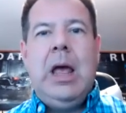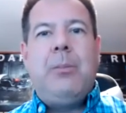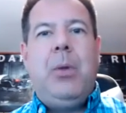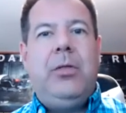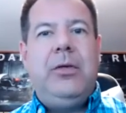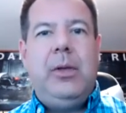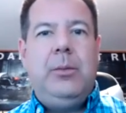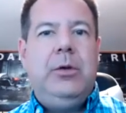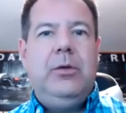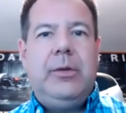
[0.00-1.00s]
Both of
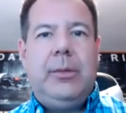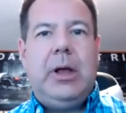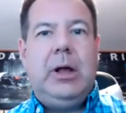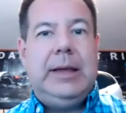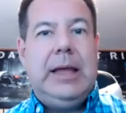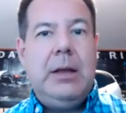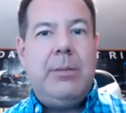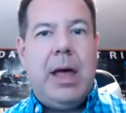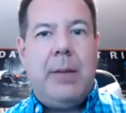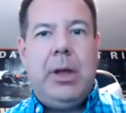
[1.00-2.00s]
them do something called heat
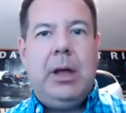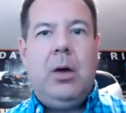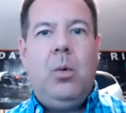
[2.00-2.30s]
mapping,